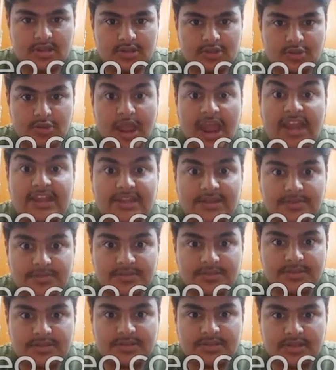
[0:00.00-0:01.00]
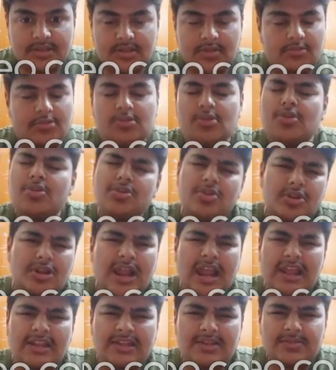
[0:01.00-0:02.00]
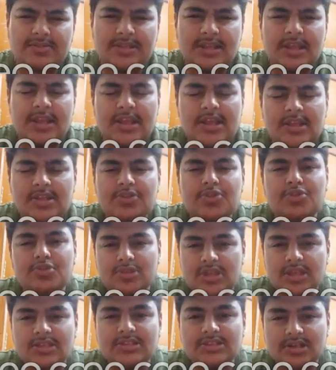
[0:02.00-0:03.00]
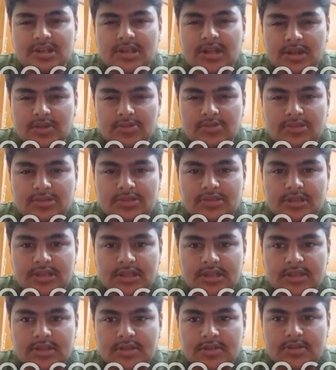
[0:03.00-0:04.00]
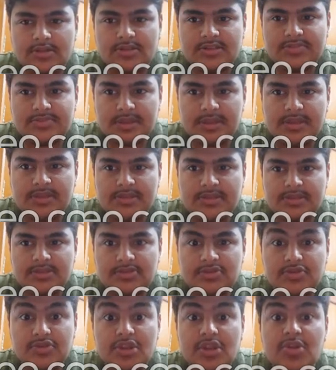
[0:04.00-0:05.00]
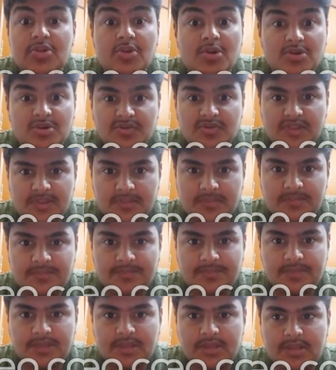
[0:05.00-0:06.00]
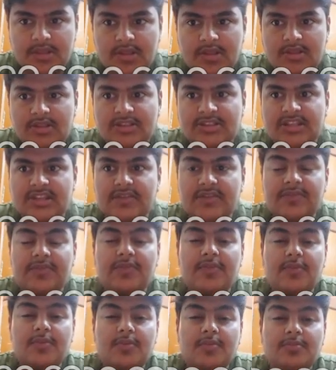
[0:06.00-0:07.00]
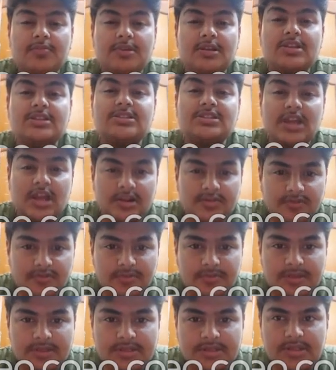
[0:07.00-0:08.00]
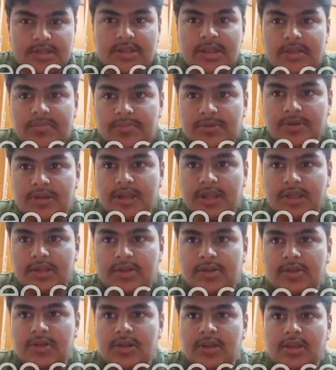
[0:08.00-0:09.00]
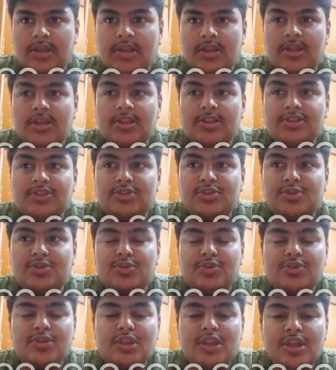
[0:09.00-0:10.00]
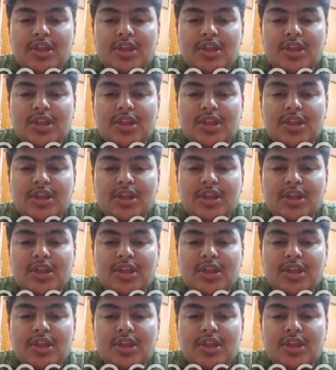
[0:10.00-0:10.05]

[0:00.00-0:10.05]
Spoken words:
to atoms, not atoms, to dust clouds in space. So there are a lot of them, say from a star formation, nebula and all. So